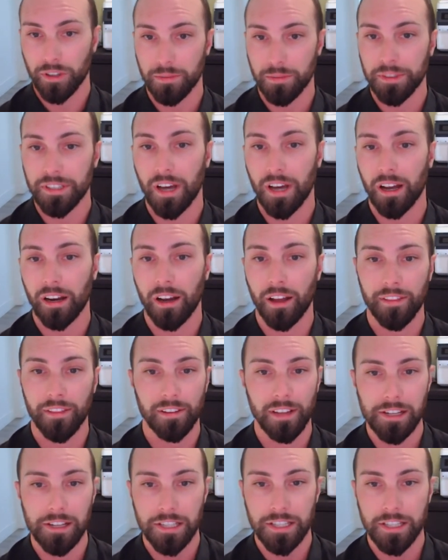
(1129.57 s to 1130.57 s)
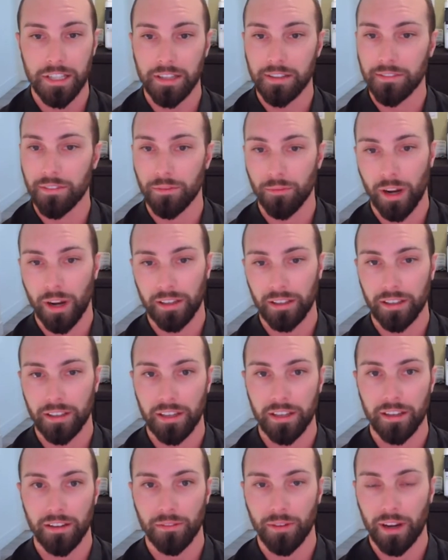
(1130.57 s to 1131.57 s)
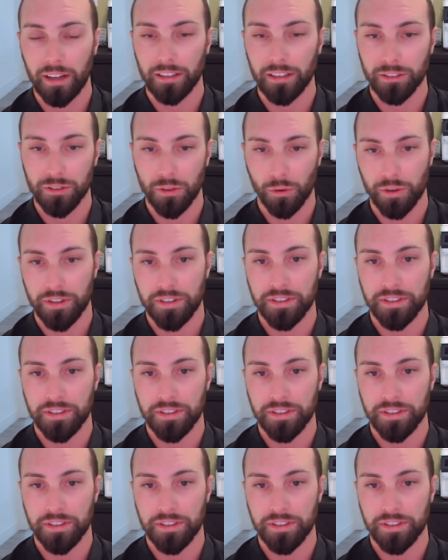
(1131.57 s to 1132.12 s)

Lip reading: to be done on the legislative and regulatory